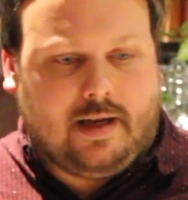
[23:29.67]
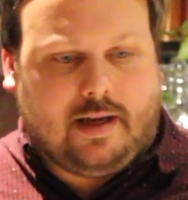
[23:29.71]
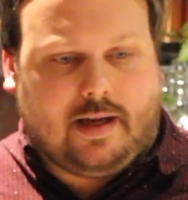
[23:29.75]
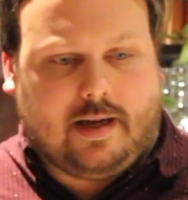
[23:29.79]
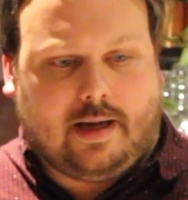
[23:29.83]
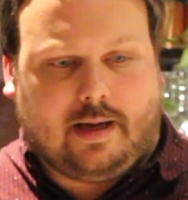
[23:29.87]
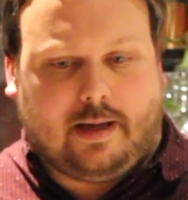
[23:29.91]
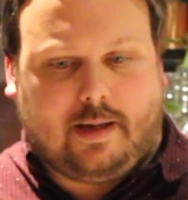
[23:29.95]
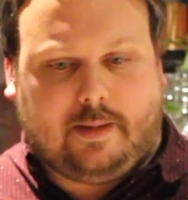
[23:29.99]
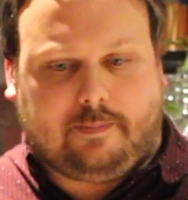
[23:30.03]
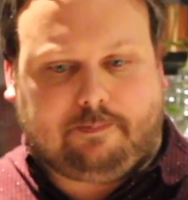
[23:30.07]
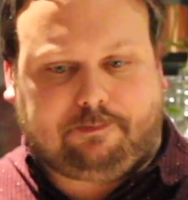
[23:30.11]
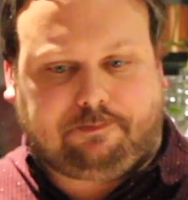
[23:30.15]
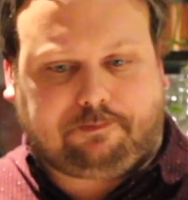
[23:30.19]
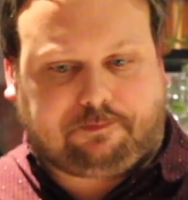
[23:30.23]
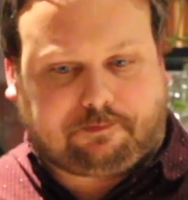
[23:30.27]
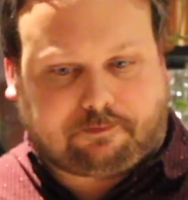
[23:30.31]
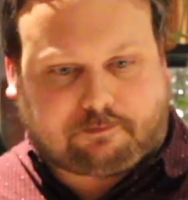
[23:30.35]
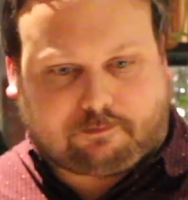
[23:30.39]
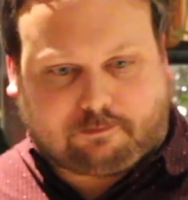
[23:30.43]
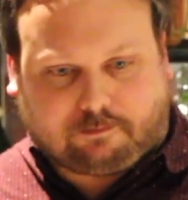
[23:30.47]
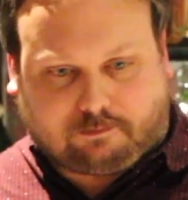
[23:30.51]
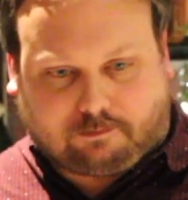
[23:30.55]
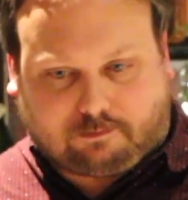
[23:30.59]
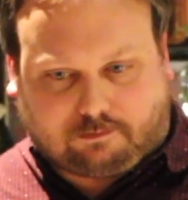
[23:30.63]

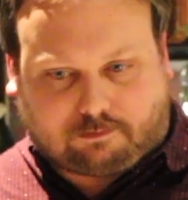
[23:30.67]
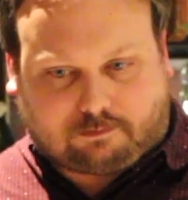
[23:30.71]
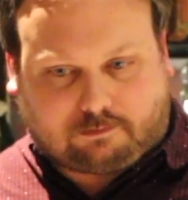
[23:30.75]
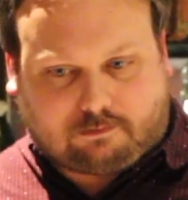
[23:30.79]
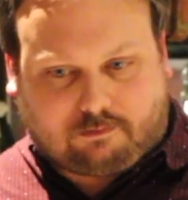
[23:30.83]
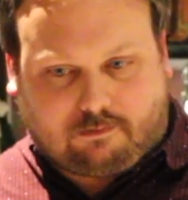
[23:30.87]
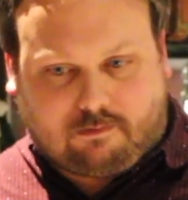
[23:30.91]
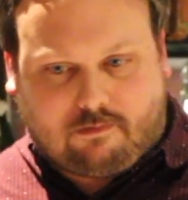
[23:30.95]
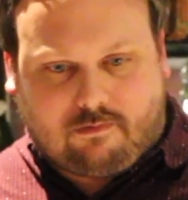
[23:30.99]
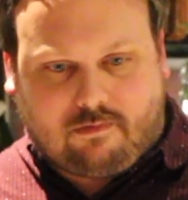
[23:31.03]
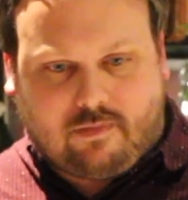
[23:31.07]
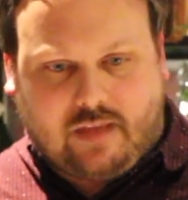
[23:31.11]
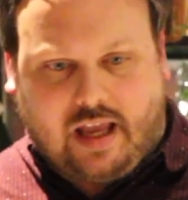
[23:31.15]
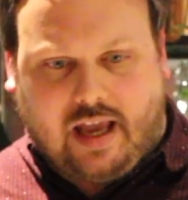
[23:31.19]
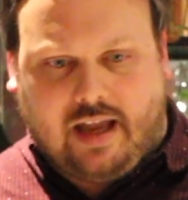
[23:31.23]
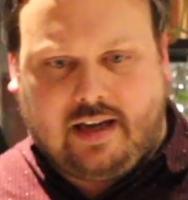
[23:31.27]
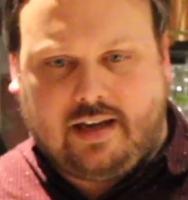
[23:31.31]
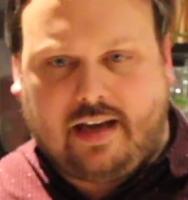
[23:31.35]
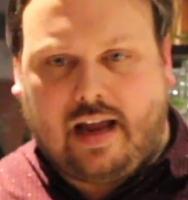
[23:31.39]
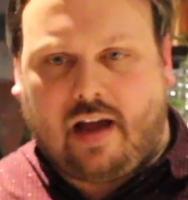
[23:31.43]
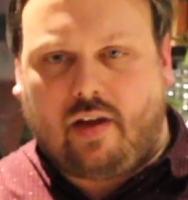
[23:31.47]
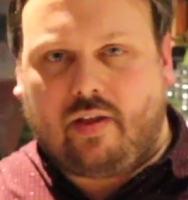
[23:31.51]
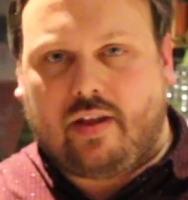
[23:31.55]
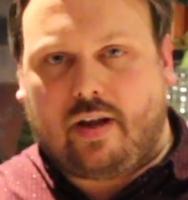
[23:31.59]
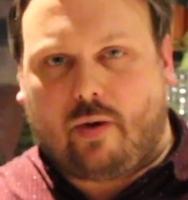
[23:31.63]
And
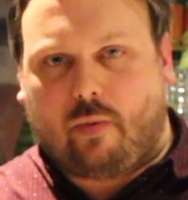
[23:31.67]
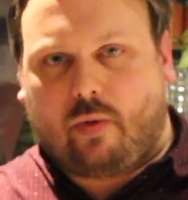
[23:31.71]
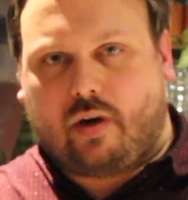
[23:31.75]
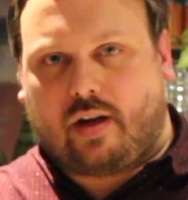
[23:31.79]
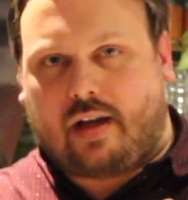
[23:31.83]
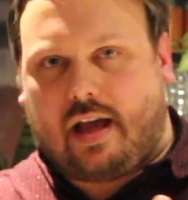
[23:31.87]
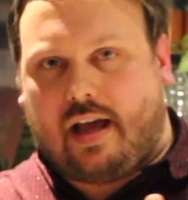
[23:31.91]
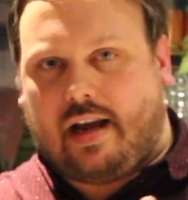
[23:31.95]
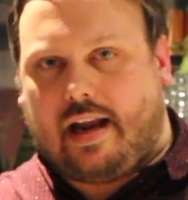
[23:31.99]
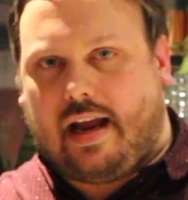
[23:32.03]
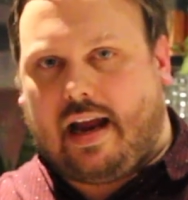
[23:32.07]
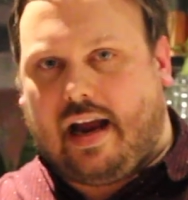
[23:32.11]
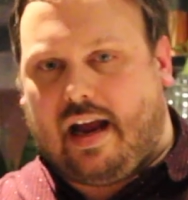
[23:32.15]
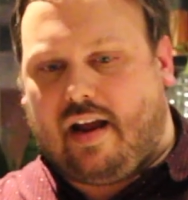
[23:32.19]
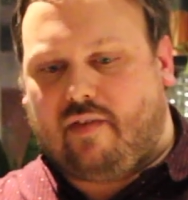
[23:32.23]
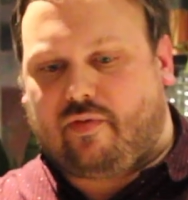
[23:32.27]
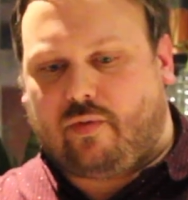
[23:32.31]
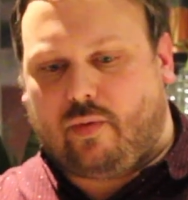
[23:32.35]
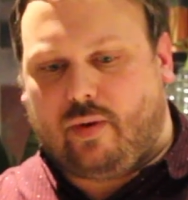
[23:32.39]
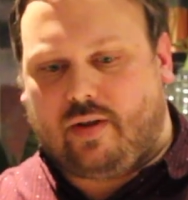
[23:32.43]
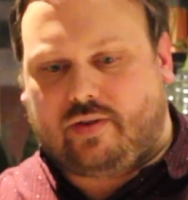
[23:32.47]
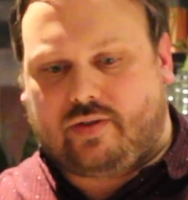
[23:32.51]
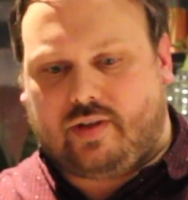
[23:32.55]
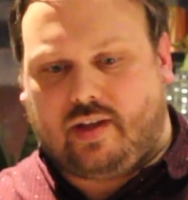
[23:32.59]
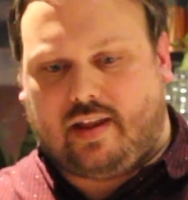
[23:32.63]
now that we're kind
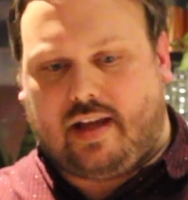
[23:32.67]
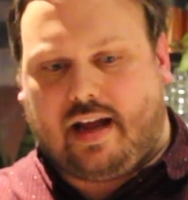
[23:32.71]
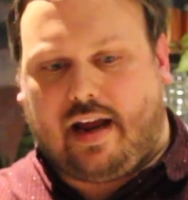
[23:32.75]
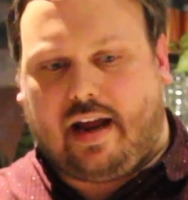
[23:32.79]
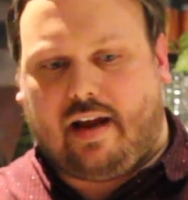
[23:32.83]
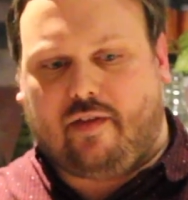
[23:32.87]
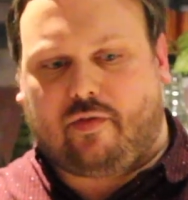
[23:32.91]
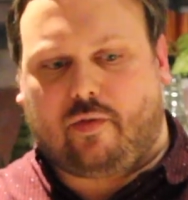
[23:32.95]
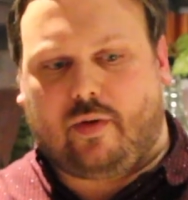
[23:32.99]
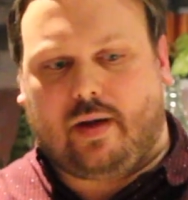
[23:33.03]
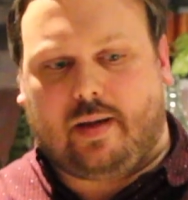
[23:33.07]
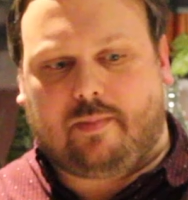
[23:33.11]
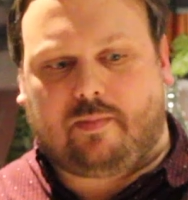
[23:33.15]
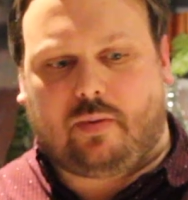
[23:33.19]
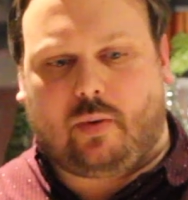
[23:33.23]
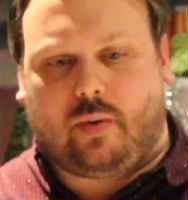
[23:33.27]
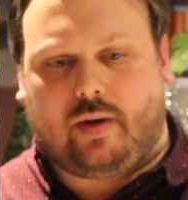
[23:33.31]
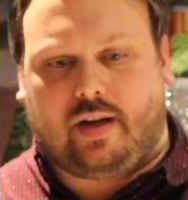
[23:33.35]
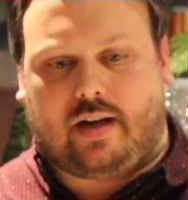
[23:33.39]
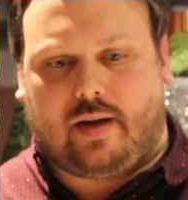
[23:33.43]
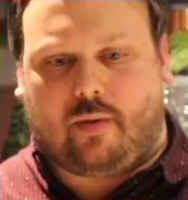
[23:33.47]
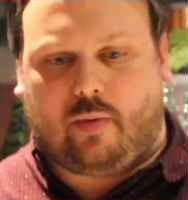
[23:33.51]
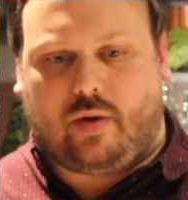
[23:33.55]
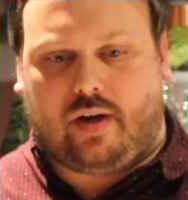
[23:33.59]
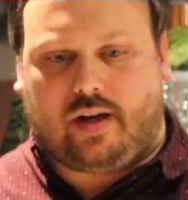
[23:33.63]
of to the halfway
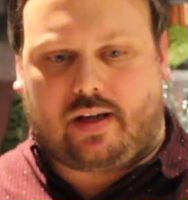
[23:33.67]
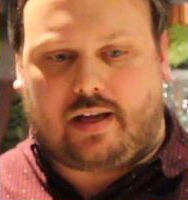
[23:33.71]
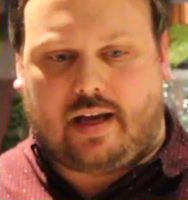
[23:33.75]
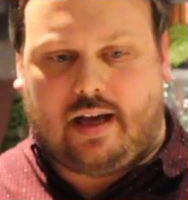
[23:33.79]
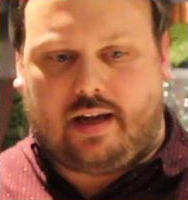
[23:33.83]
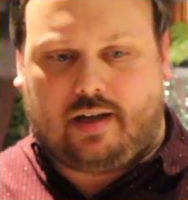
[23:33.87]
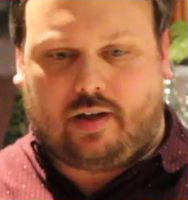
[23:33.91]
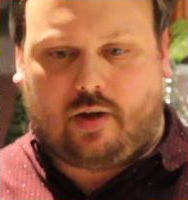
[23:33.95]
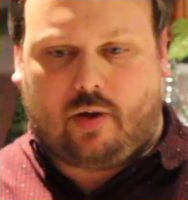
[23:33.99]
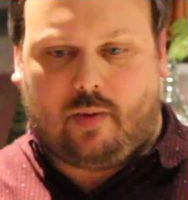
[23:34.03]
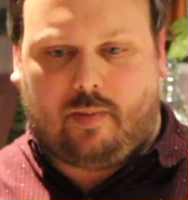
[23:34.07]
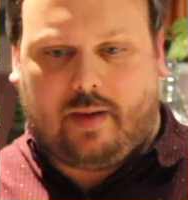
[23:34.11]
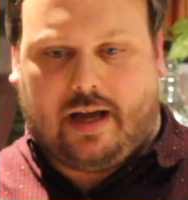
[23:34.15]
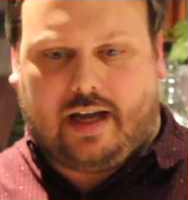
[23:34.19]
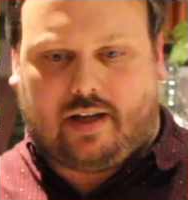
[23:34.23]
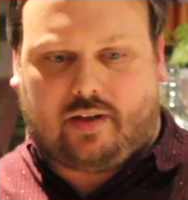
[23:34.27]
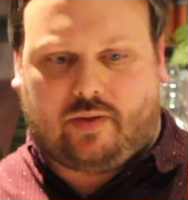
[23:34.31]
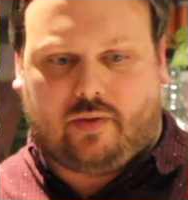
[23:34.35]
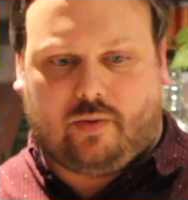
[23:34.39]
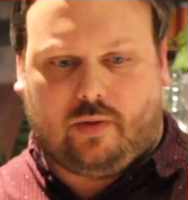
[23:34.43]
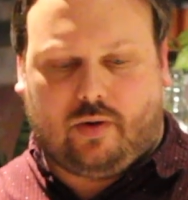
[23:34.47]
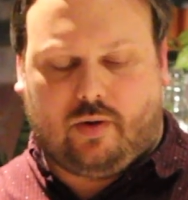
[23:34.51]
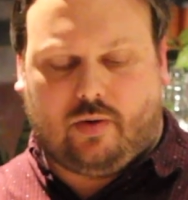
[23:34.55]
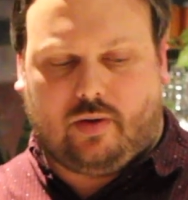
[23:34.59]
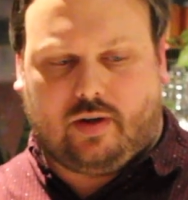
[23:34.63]
point, I want to kind of go back
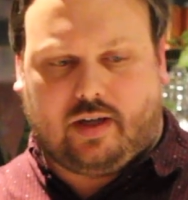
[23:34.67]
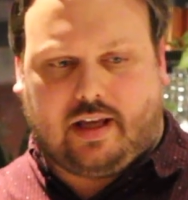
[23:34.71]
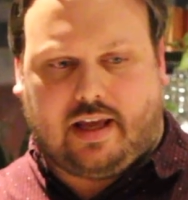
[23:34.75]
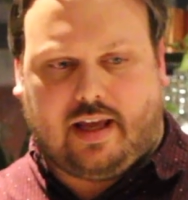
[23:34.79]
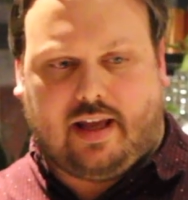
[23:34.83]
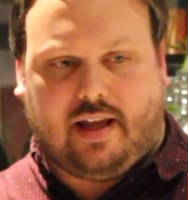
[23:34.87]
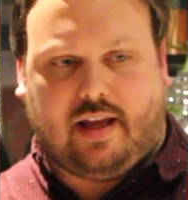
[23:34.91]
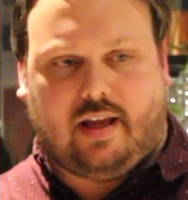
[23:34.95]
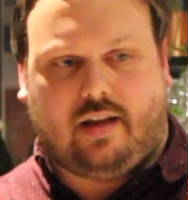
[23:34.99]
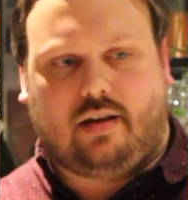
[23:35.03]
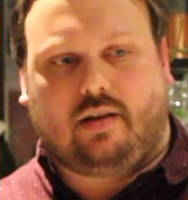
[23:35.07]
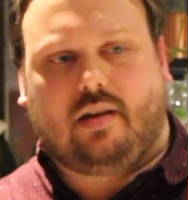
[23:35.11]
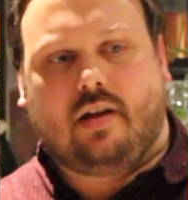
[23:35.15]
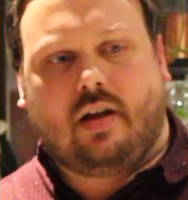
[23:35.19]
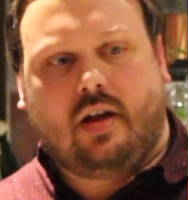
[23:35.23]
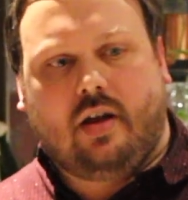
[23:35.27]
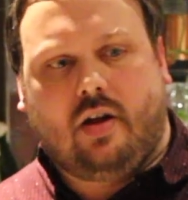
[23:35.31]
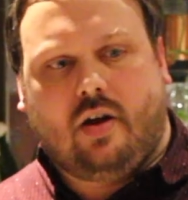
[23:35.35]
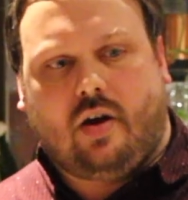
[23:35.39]
through again.